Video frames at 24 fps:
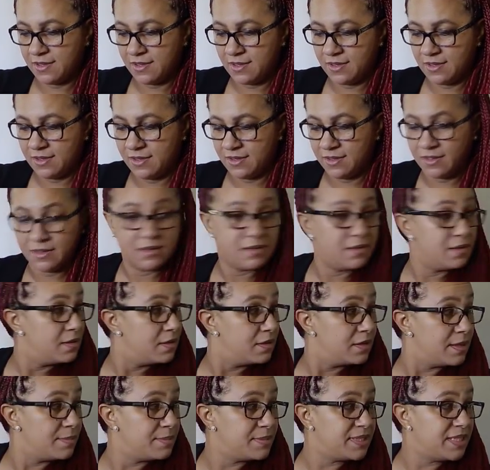
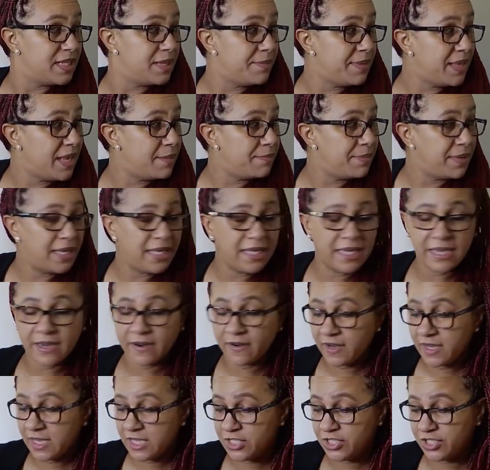come see me at
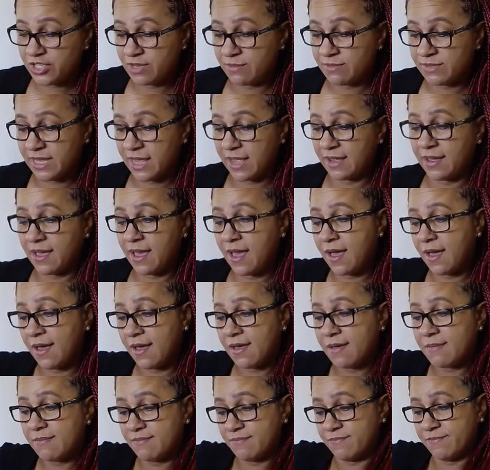
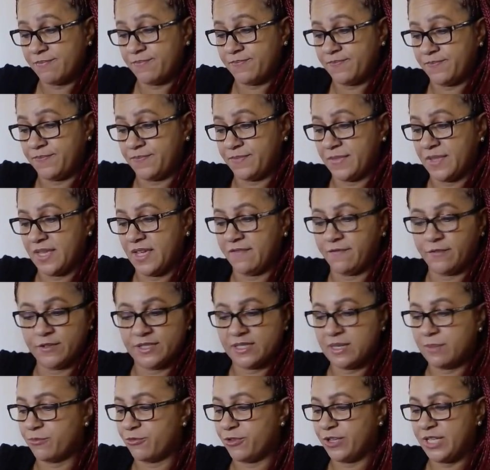pinkariangem.com. If for
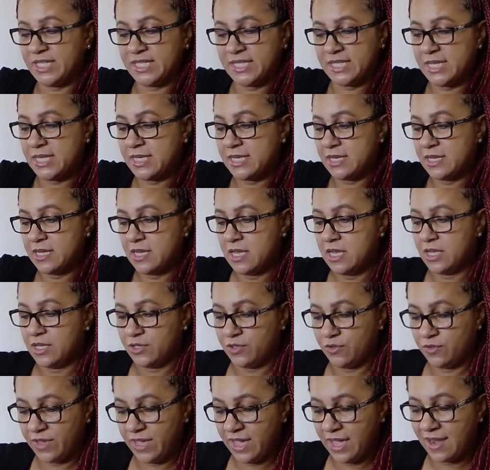some reason
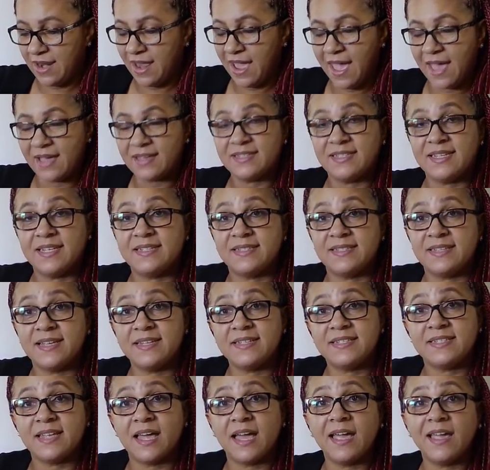you can't access
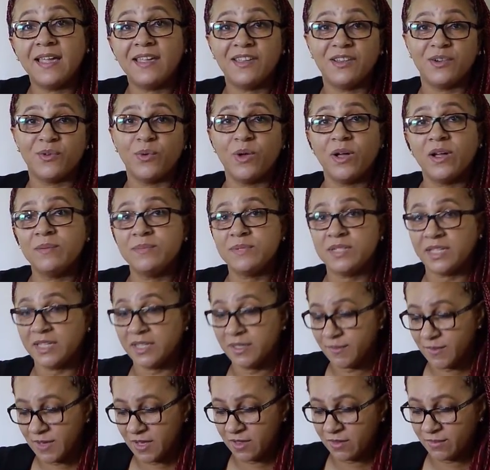that site, you're welcome to
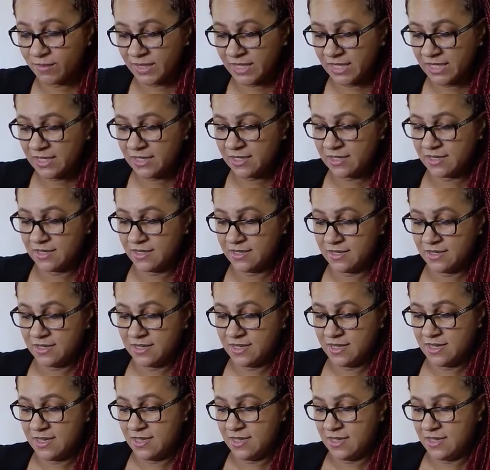email me,
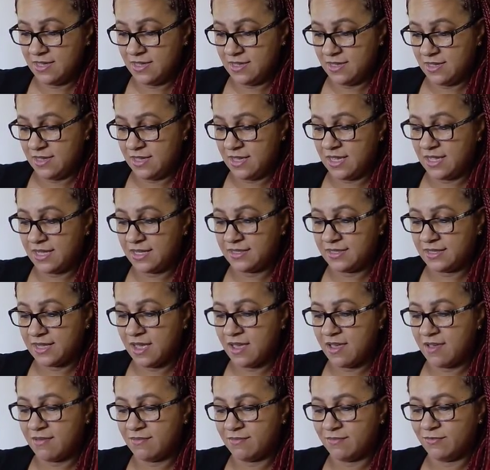and
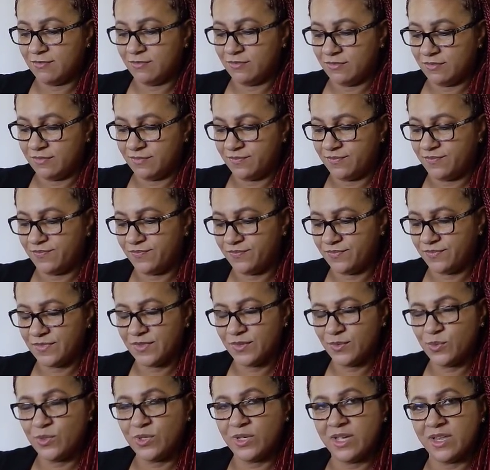
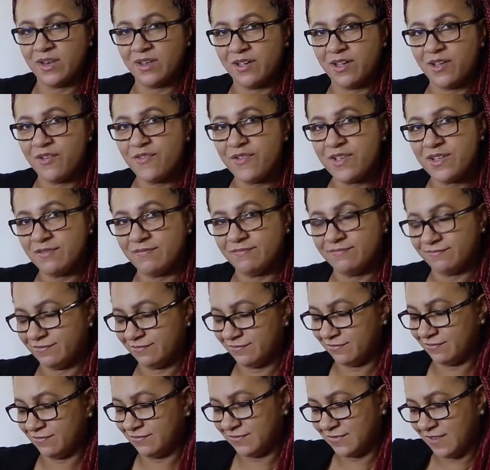we'll get it going.
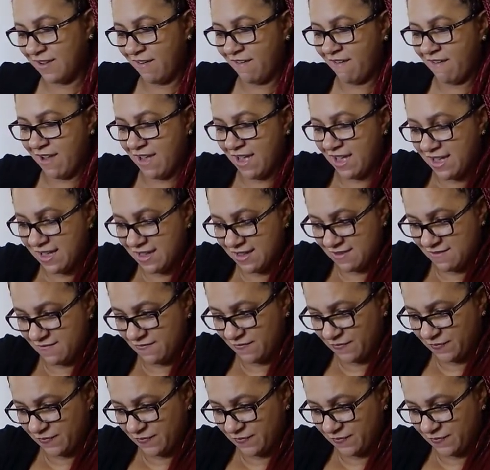All right,